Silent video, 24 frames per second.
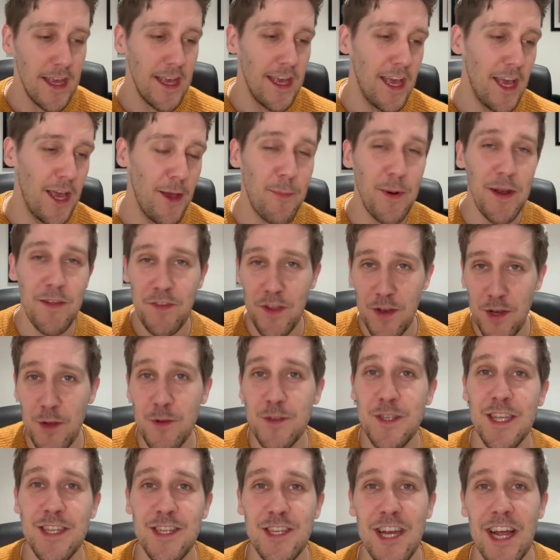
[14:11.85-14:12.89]
But if you're
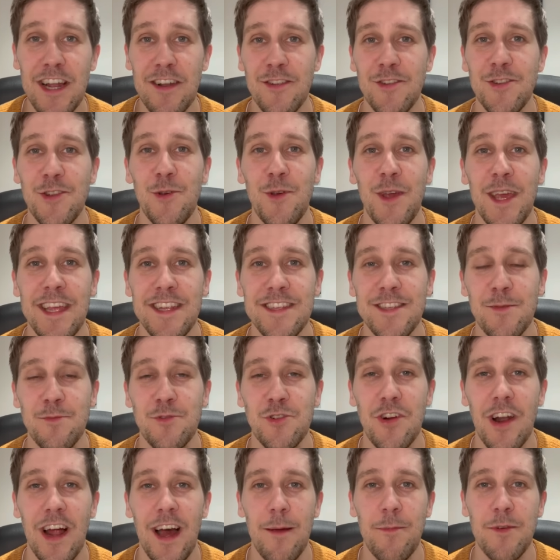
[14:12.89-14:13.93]
new to the channel, do hit
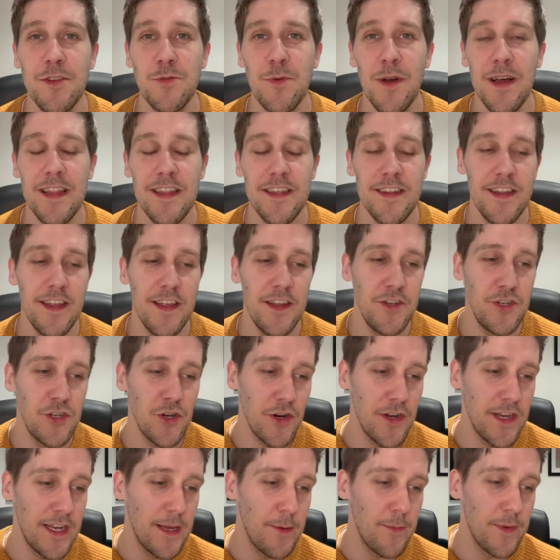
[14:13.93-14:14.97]
subscribe as well and
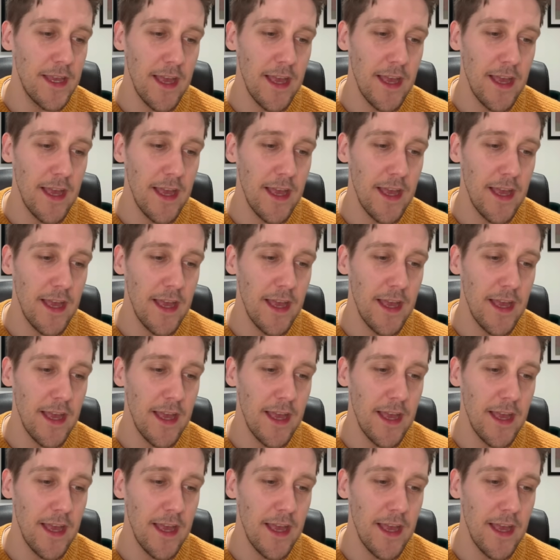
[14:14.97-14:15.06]
join in.